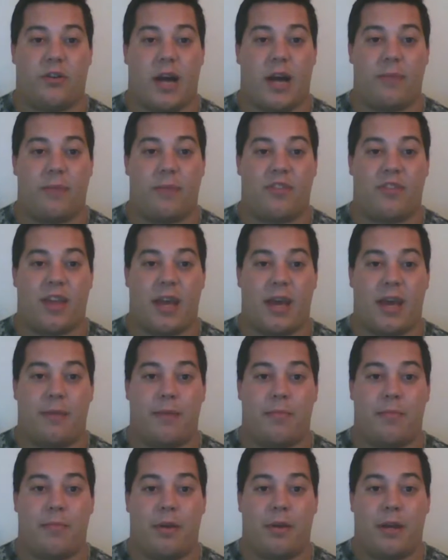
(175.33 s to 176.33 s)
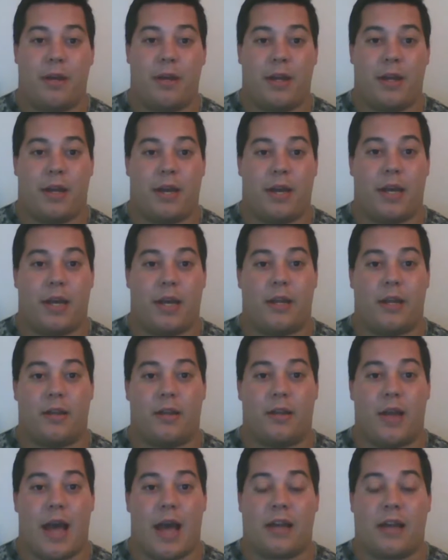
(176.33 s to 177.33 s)
your timestamp.
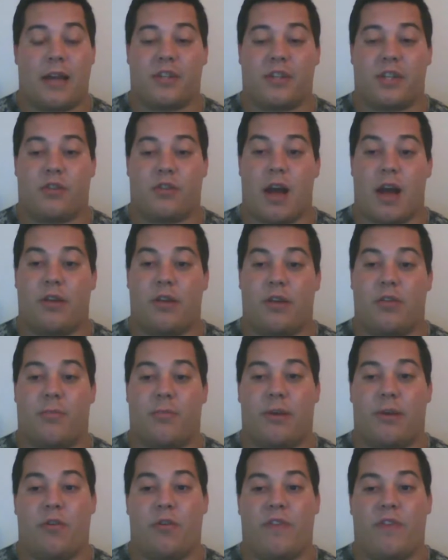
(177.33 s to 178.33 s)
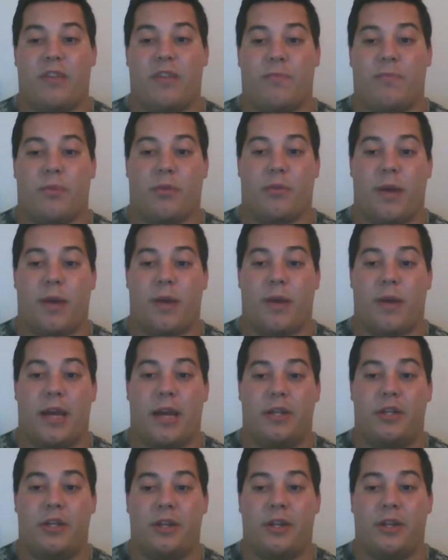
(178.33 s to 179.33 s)
And I actually tried it on my own Facebook
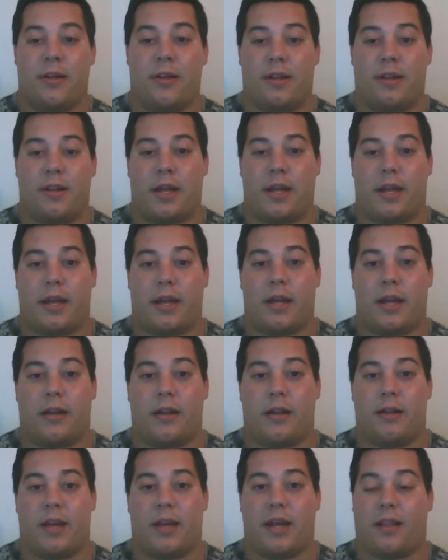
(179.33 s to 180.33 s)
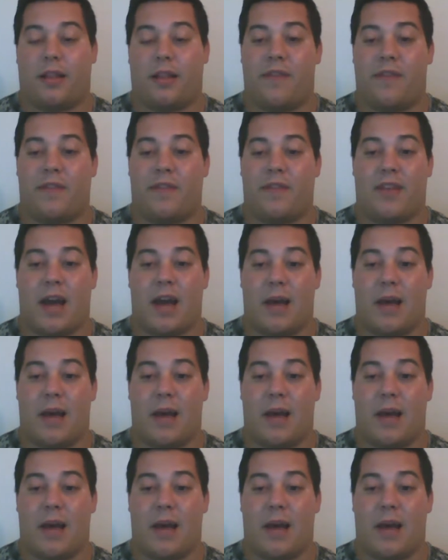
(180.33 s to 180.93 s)
page, and it left this